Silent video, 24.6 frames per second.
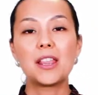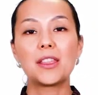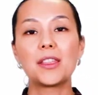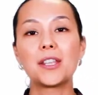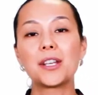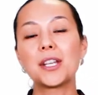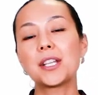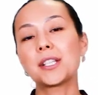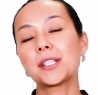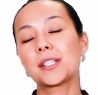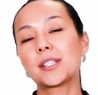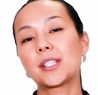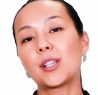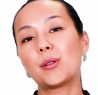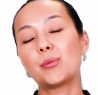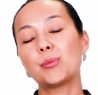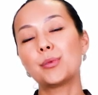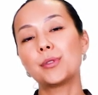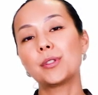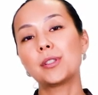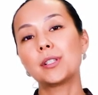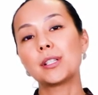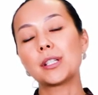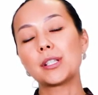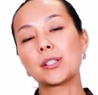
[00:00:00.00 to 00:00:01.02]
The next
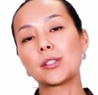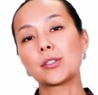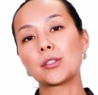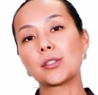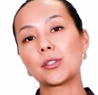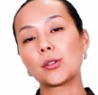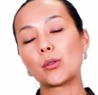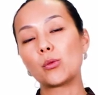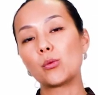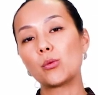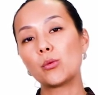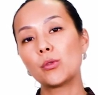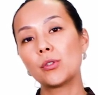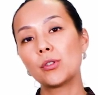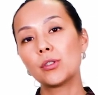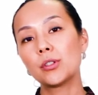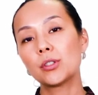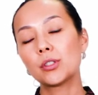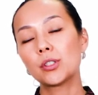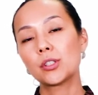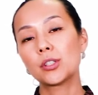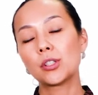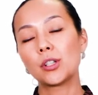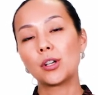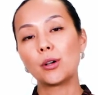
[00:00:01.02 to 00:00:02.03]
example, it's a
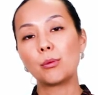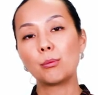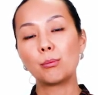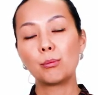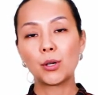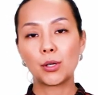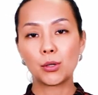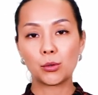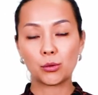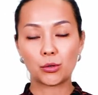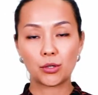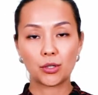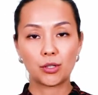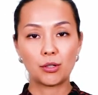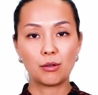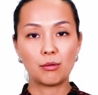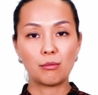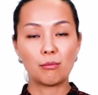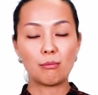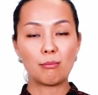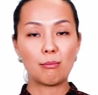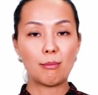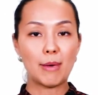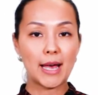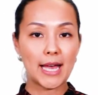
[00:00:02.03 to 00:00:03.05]
word boat,
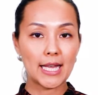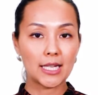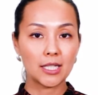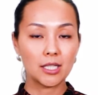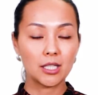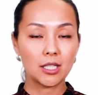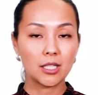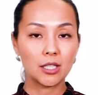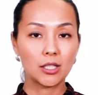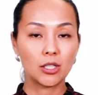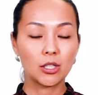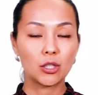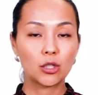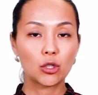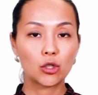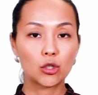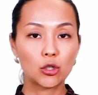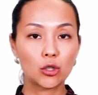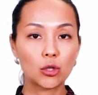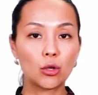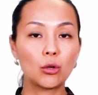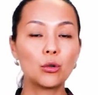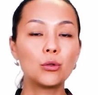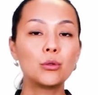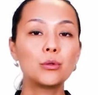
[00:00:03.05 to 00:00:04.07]
man,
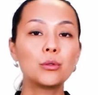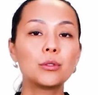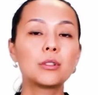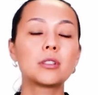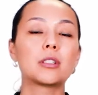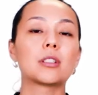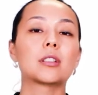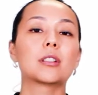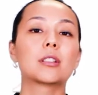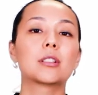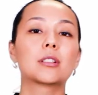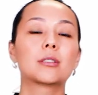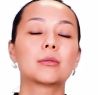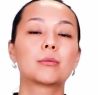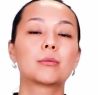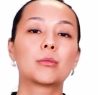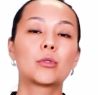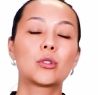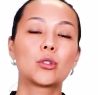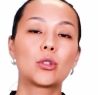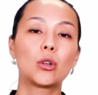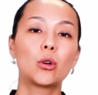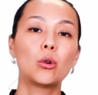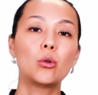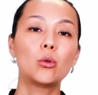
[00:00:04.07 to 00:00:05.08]
zhou zi,
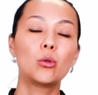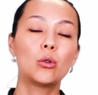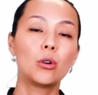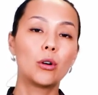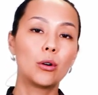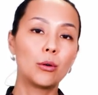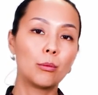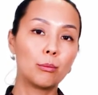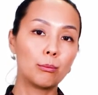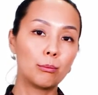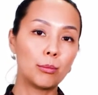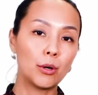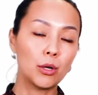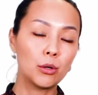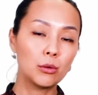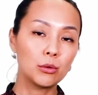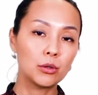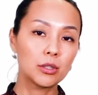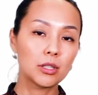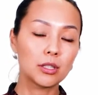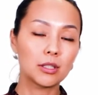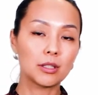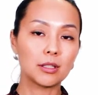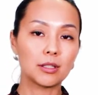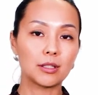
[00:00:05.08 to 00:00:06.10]
zhou,
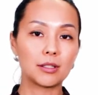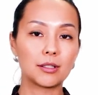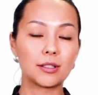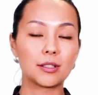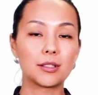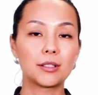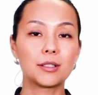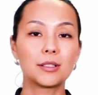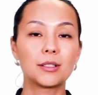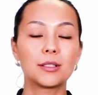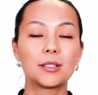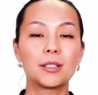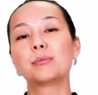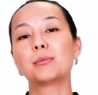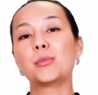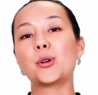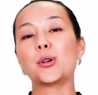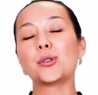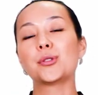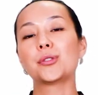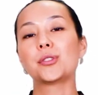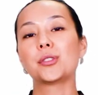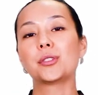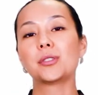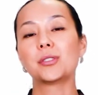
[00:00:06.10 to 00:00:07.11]
boat, zi,
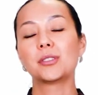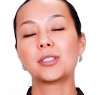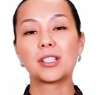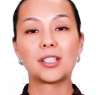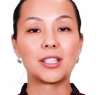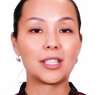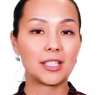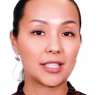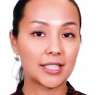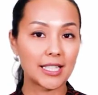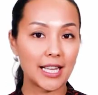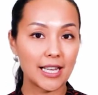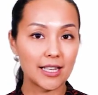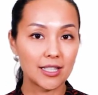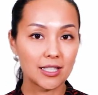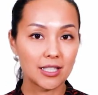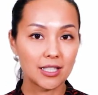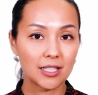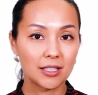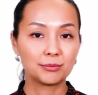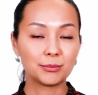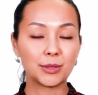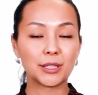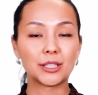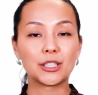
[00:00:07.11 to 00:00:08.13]
person in this
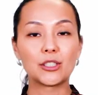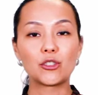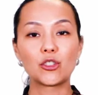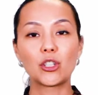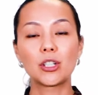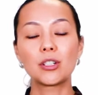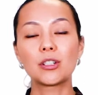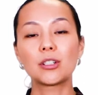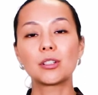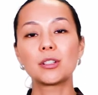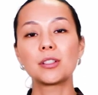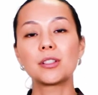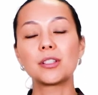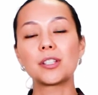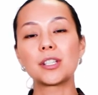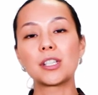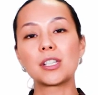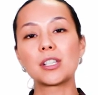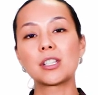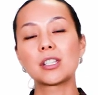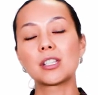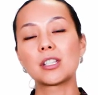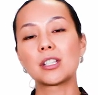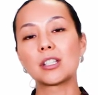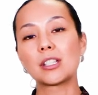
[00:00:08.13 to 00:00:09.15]
case. But in general,
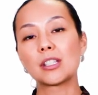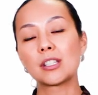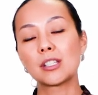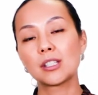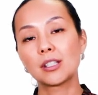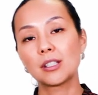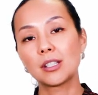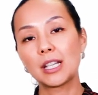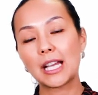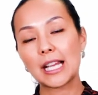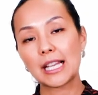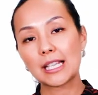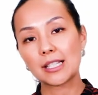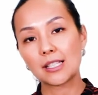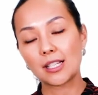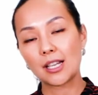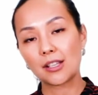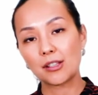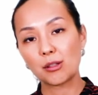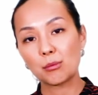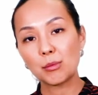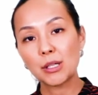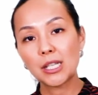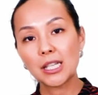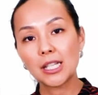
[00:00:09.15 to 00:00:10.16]
this uh, zi has
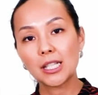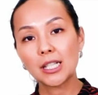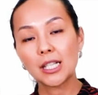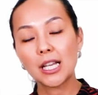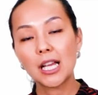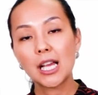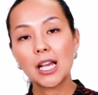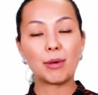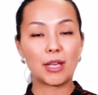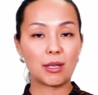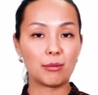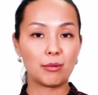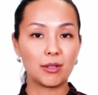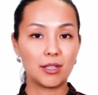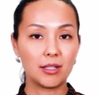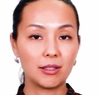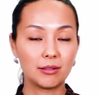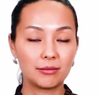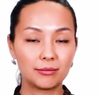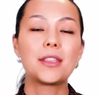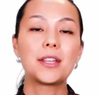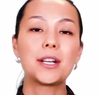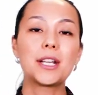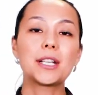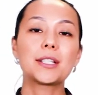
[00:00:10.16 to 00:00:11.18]
another meaning, baby.
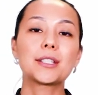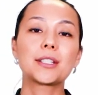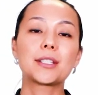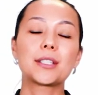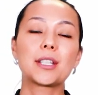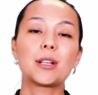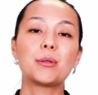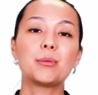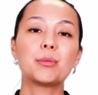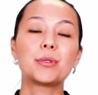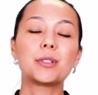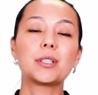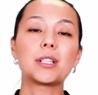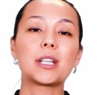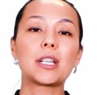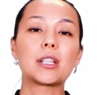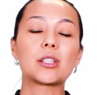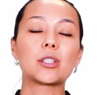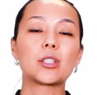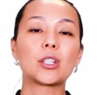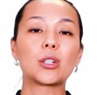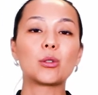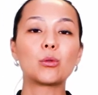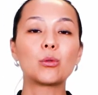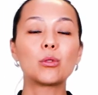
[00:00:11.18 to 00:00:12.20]
The next example,
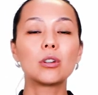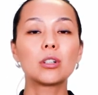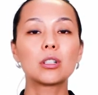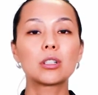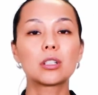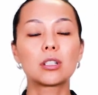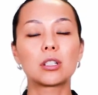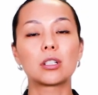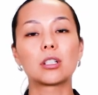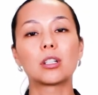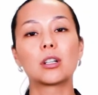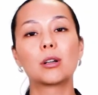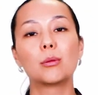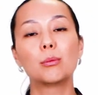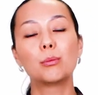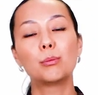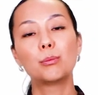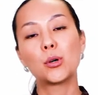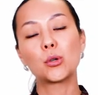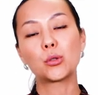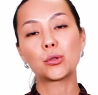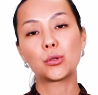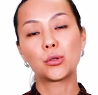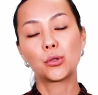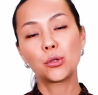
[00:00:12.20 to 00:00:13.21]
it's a word uh,
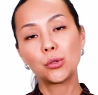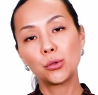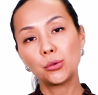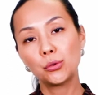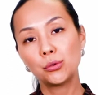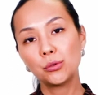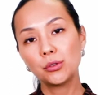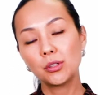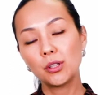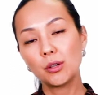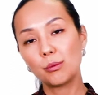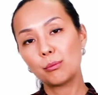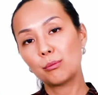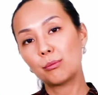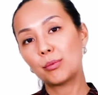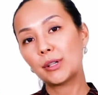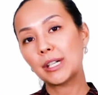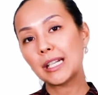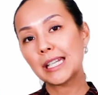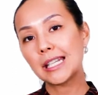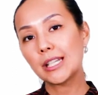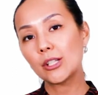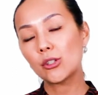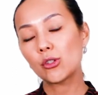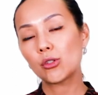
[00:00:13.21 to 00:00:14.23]
pontoon
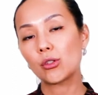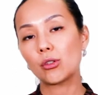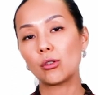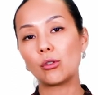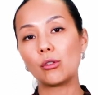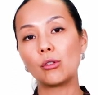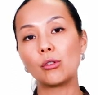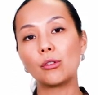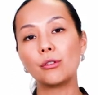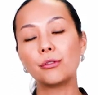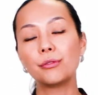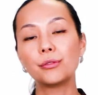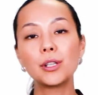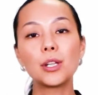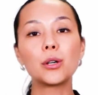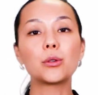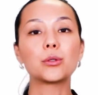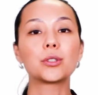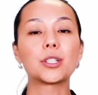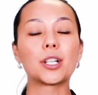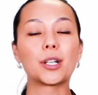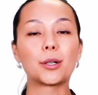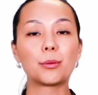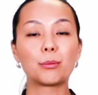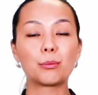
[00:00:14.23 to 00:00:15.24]
bridge or
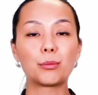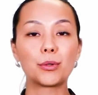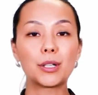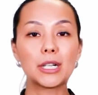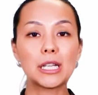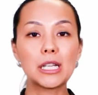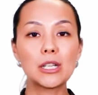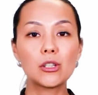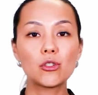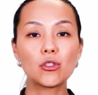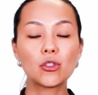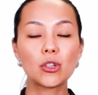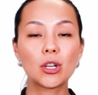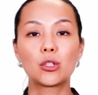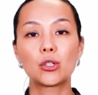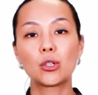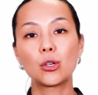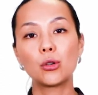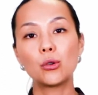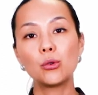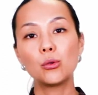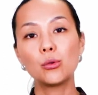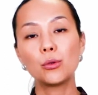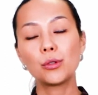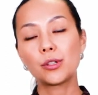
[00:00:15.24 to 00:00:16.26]
floating bridge,
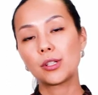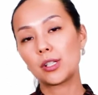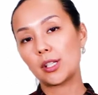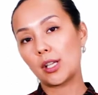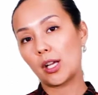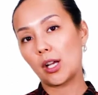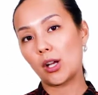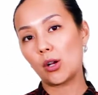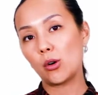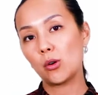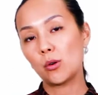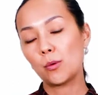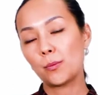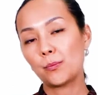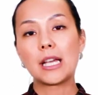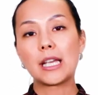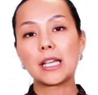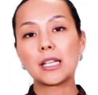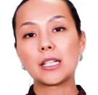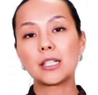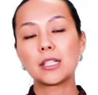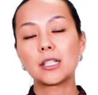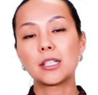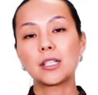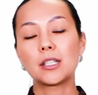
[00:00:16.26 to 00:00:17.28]
zhou qiao,
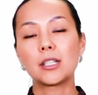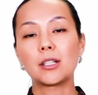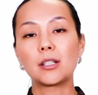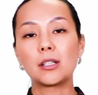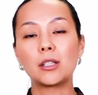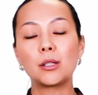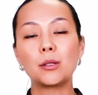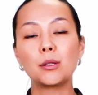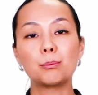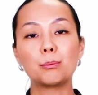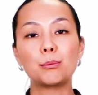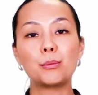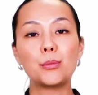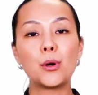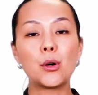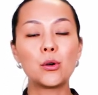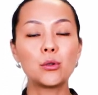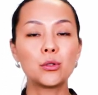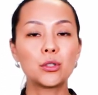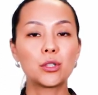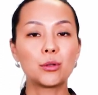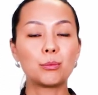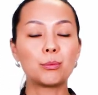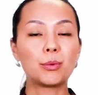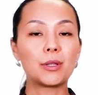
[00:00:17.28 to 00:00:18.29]
and
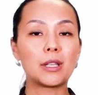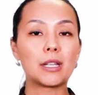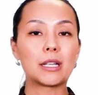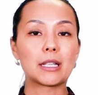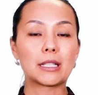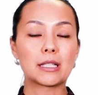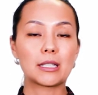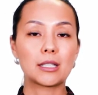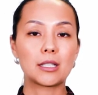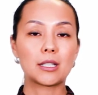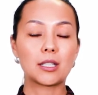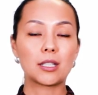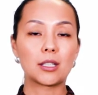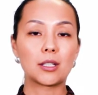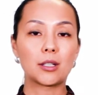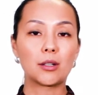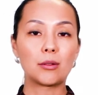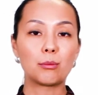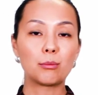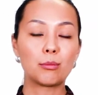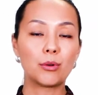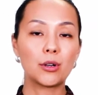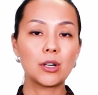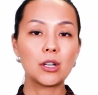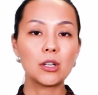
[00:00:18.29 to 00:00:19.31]
boat plus uh,
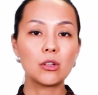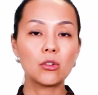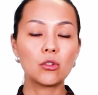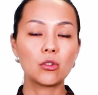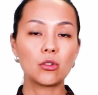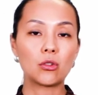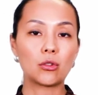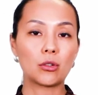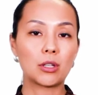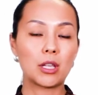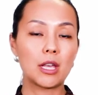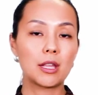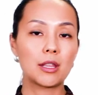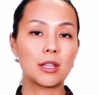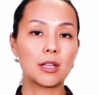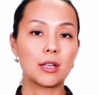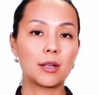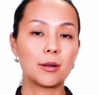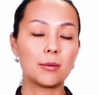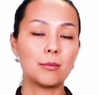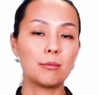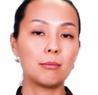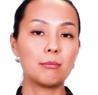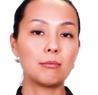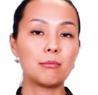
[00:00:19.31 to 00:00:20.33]
bridge
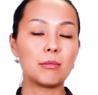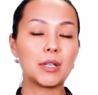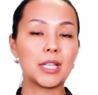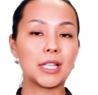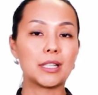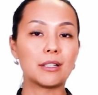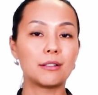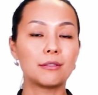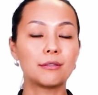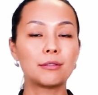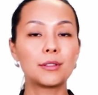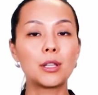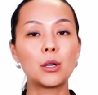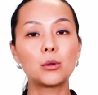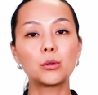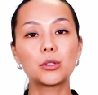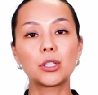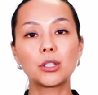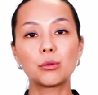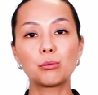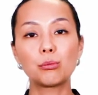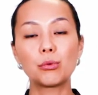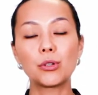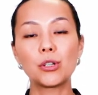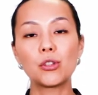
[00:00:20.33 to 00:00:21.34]
together mean
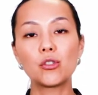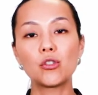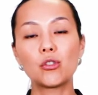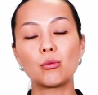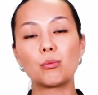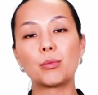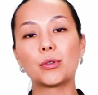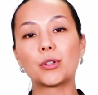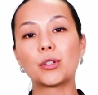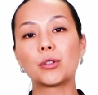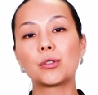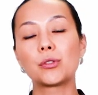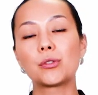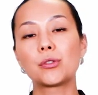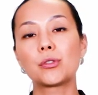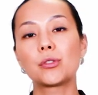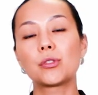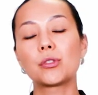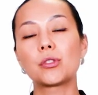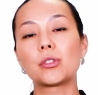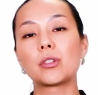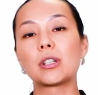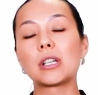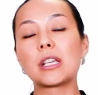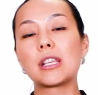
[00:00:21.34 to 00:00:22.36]
floating bridge,
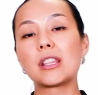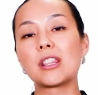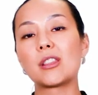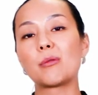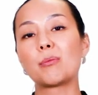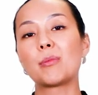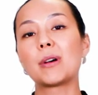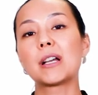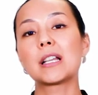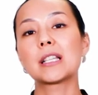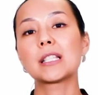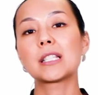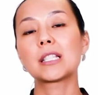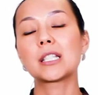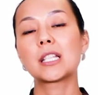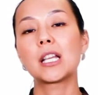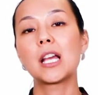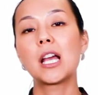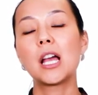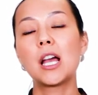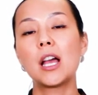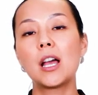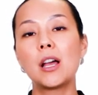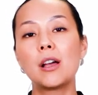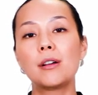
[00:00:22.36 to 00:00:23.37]
because uh, in the past
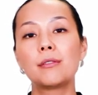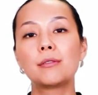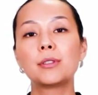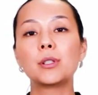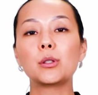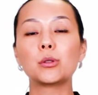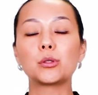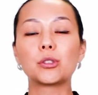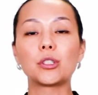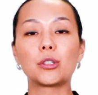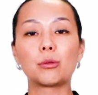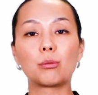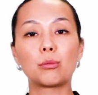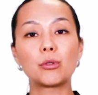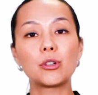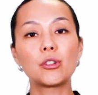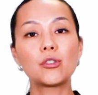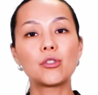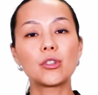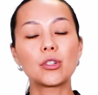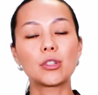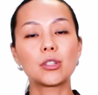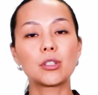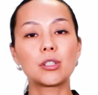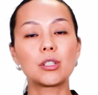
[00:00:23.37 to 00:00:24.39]
floating
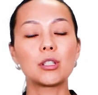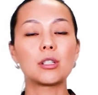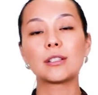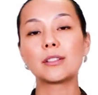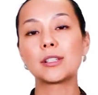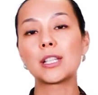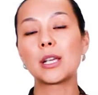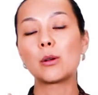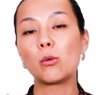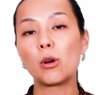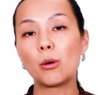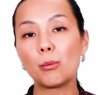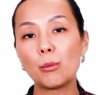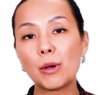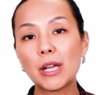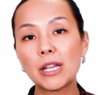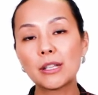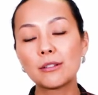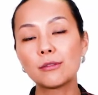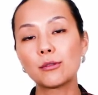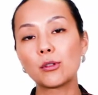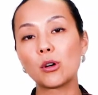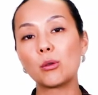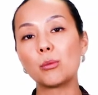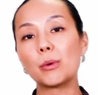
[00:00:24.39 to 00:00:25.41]
bridges, they were
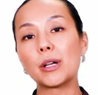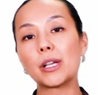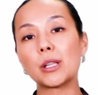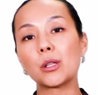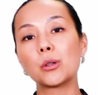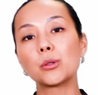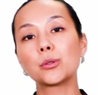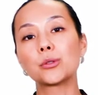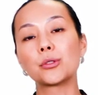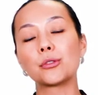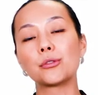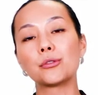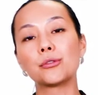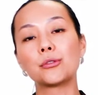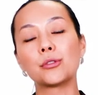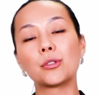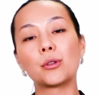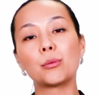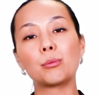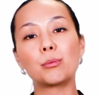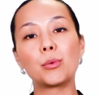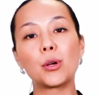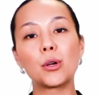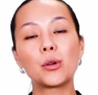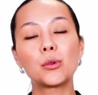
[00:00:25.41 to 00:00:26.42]
made from a lot of
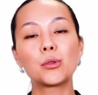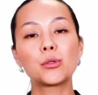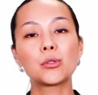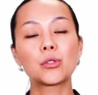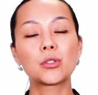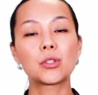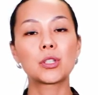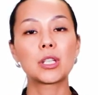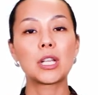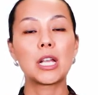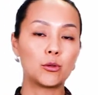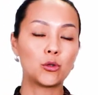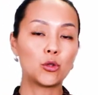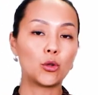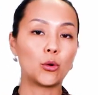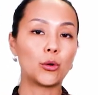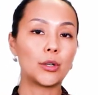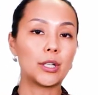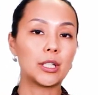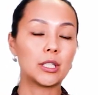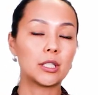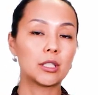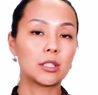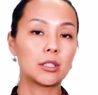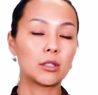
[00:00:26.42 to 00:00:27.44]
uh, boats
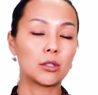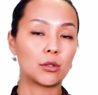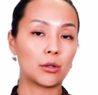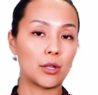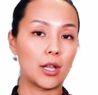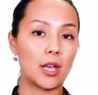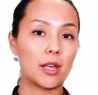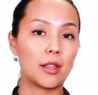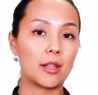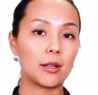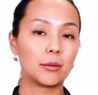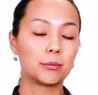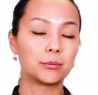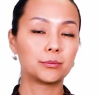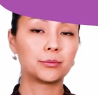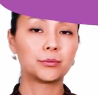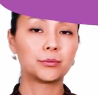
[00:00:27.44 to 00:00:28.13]
joined together.